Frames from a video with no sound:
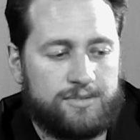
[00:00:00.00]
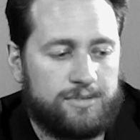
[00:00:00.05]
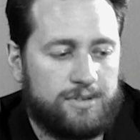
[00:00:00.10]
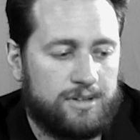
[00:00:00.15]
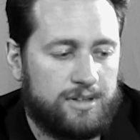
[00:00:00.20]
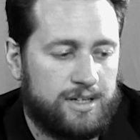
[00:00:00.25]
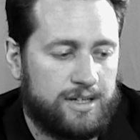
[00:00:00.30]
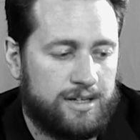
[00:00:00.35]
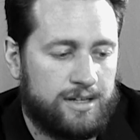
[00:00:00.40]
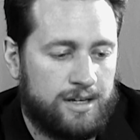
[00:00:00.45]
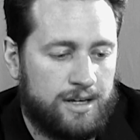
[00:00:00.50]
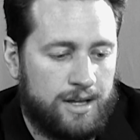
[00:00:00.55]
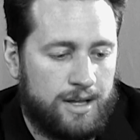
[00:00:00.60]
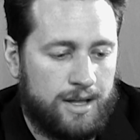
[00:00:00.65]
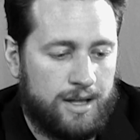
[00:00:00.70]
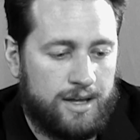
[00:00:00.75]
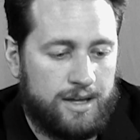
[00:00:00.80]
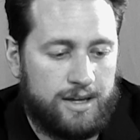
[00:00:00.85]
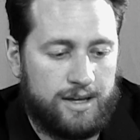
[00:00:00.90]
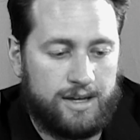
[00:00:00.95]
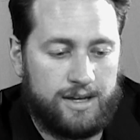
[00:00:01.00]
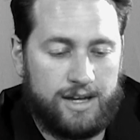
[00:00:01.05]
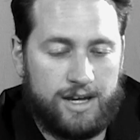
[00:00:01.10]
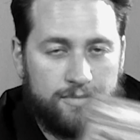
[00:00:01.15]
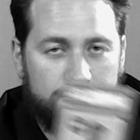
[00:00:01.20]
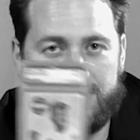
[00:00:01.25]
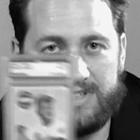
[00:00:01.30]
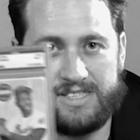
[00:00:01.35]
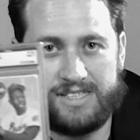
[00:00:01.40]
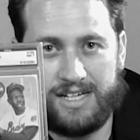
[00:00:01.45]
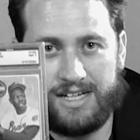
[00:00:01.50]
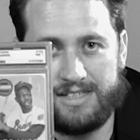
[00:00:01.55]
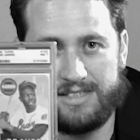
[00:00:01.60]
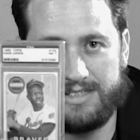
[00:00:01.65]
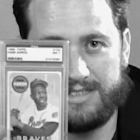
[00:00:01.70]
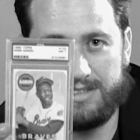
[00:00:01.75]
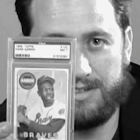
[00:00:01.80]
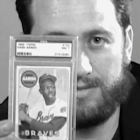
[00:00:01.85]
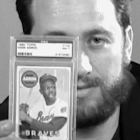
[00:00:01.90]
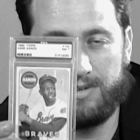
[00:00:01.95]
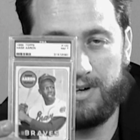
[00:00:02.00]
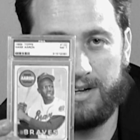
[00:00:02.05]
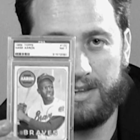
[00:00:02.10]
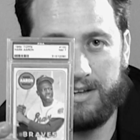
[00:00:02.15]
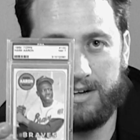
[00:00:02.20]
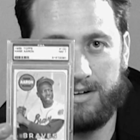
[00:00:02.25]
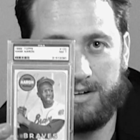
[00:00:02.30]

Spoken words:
really emphasizes the front of the